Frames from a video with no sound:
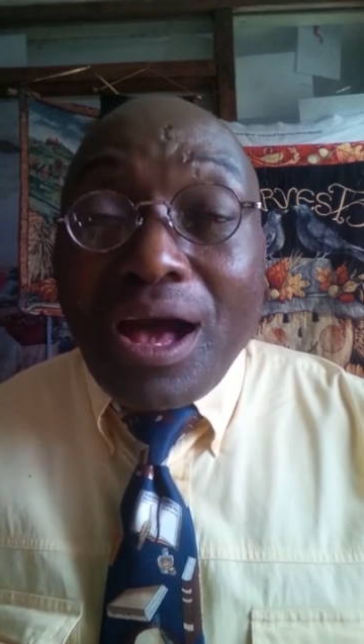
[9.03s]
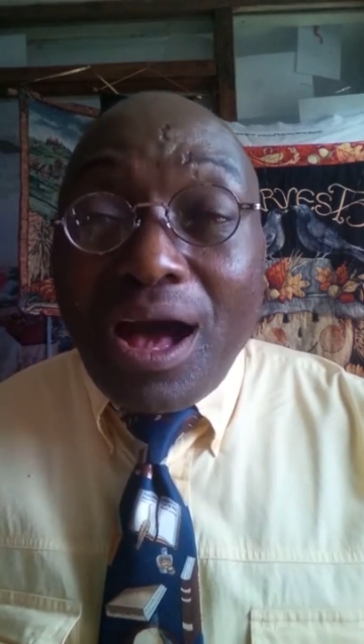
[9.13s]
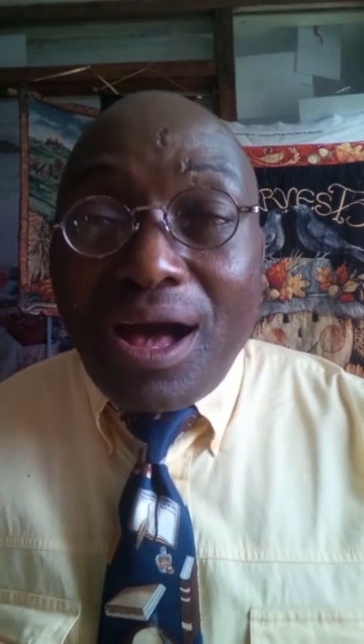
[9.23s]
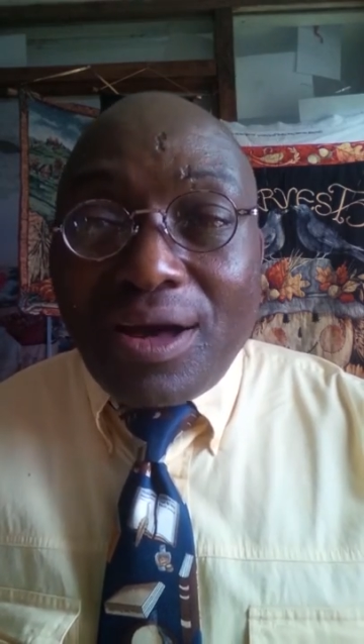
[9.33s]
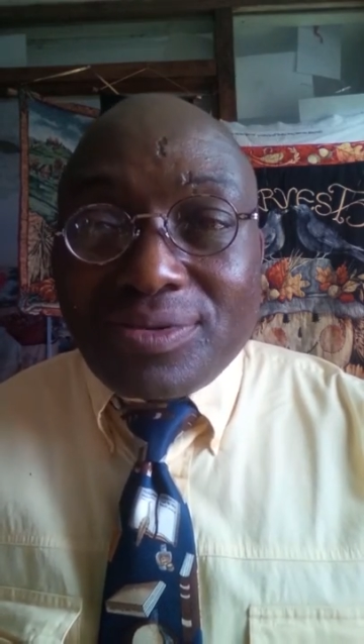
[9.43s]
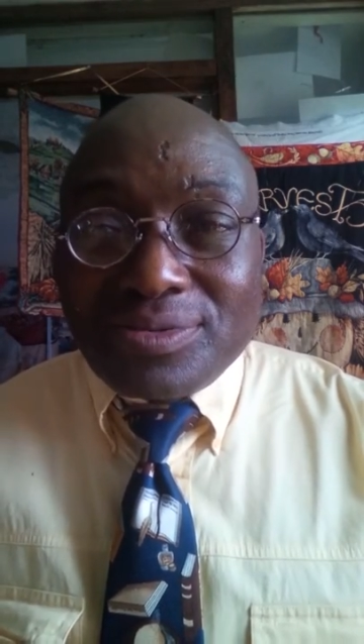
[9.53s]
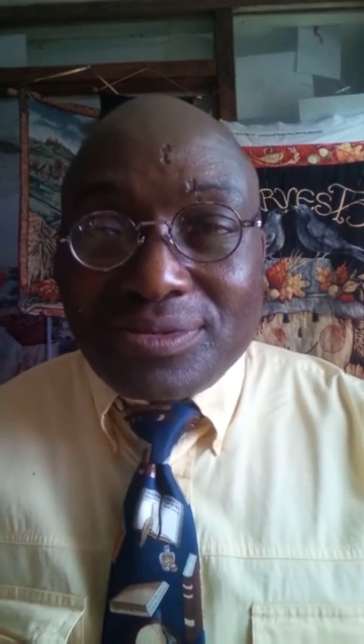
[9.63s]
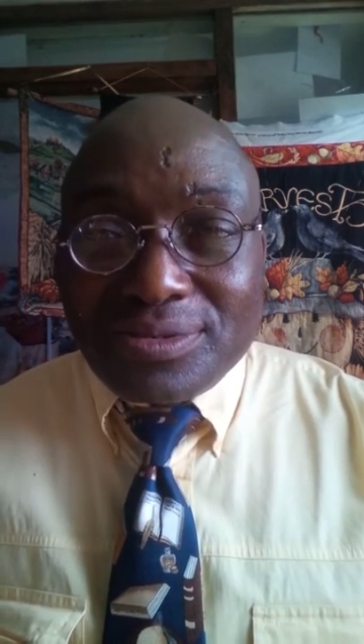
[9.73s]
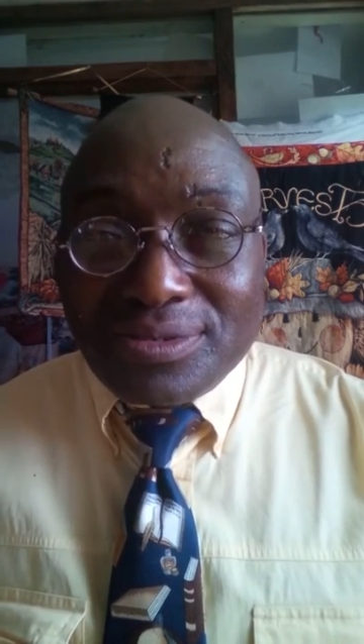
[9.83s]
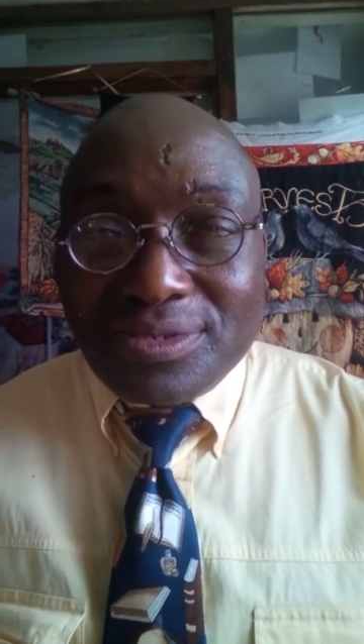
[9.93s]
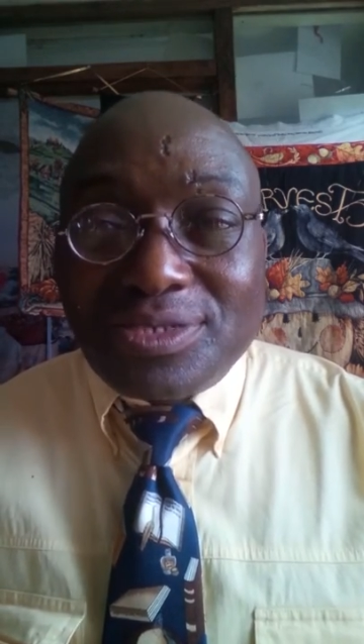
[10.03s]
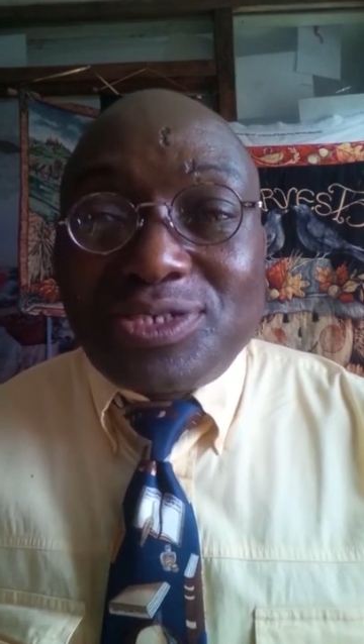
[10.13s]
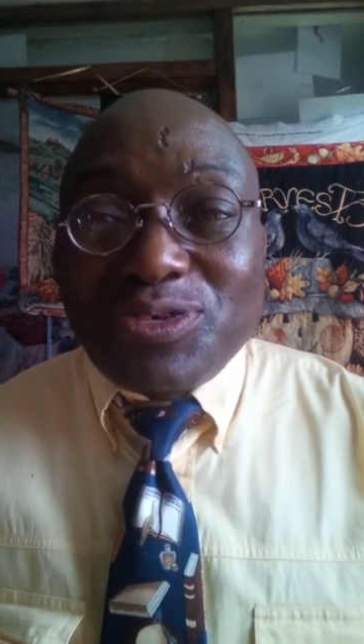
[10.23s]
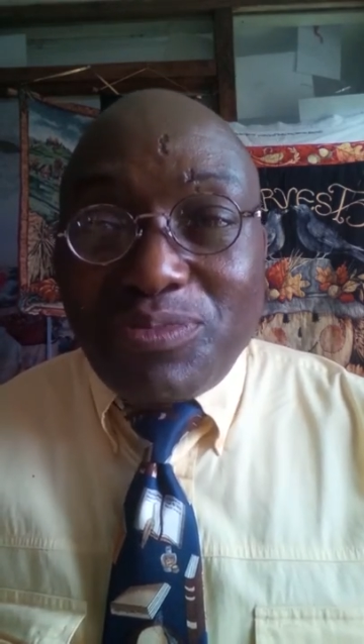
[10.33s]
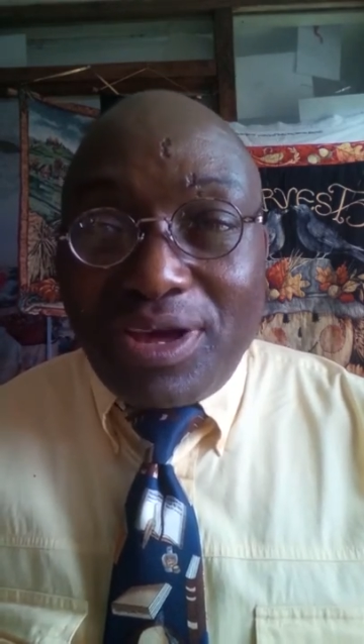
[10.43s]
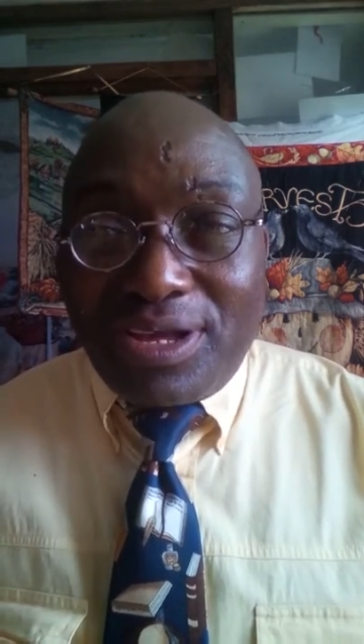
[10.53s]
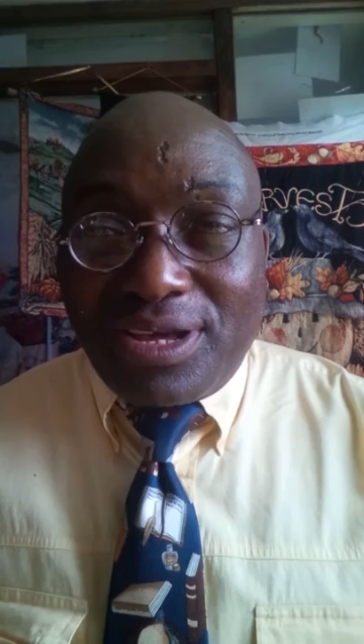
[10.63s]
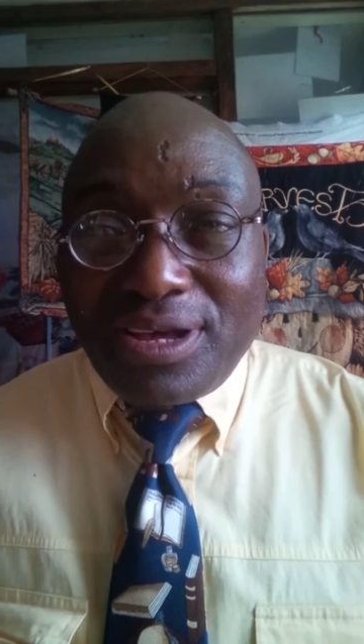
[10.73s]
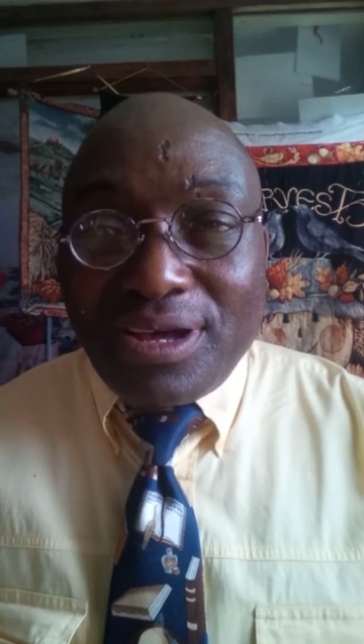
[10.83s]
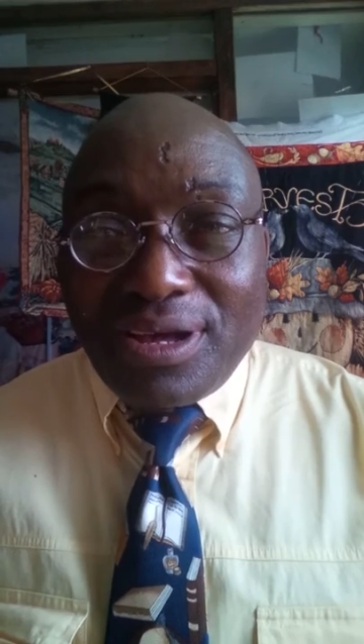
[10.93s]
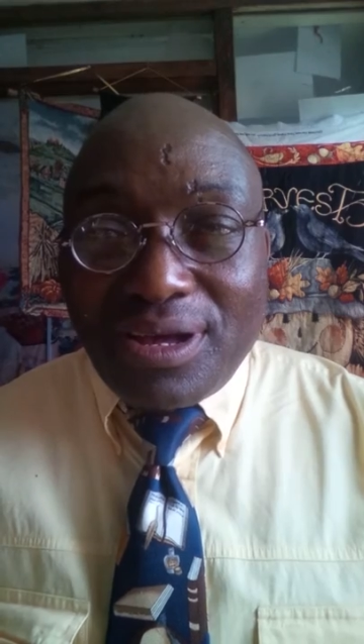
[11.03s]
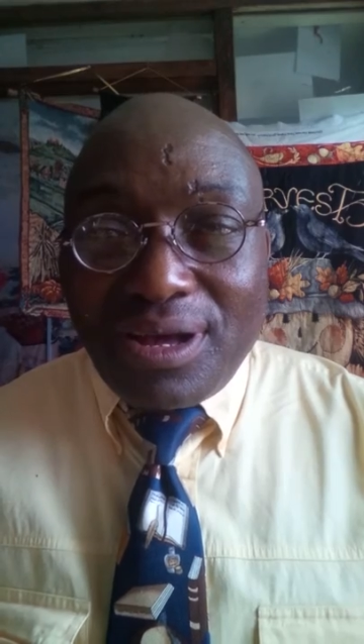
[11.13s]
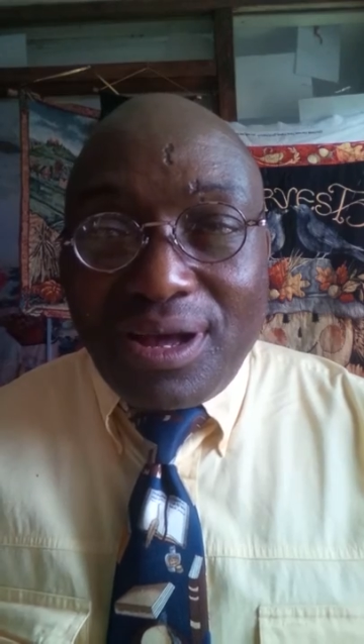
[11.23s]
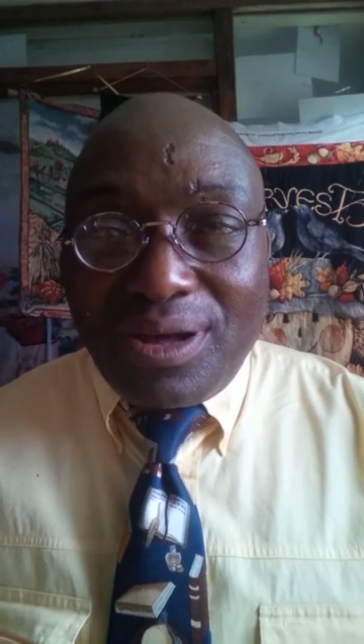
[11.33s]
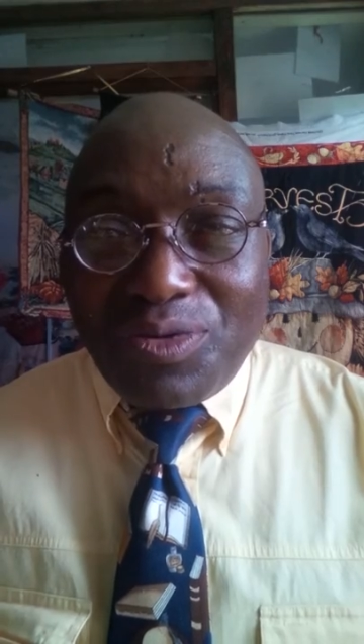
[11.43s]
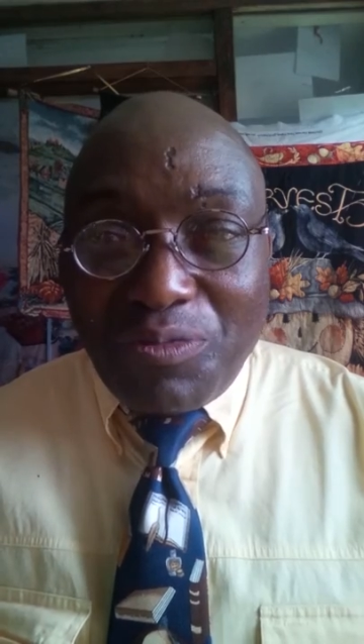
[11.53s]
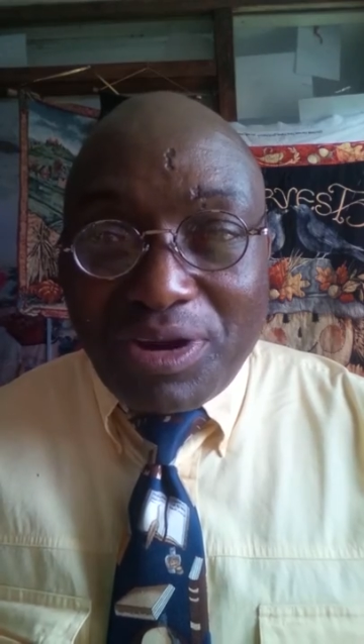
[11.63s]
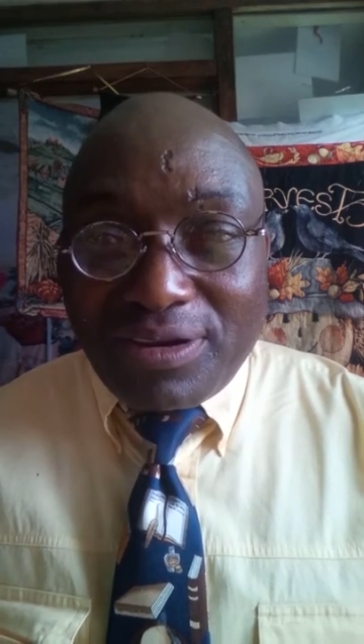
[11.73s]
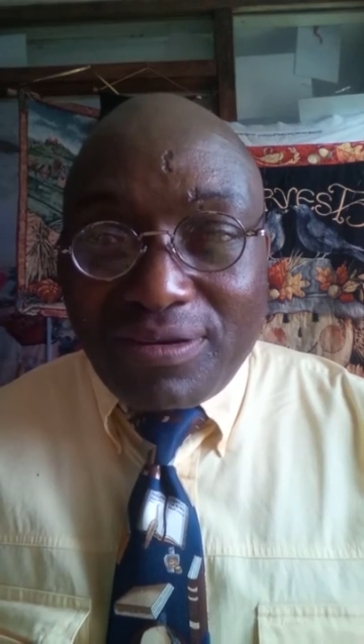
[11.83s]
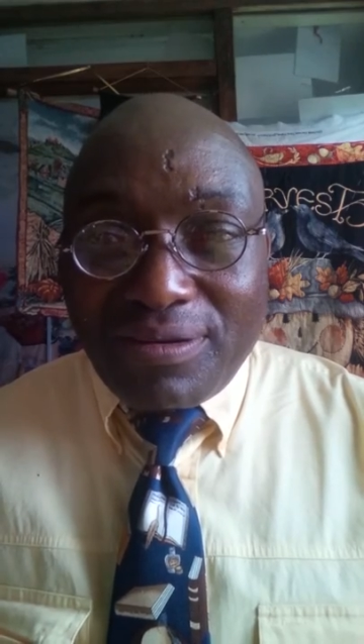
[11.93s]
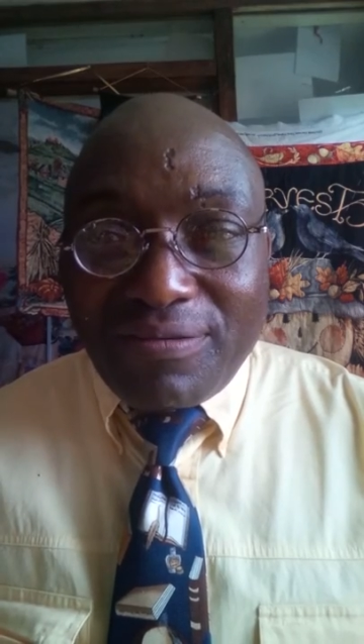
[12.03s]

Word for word: How to Make a Woman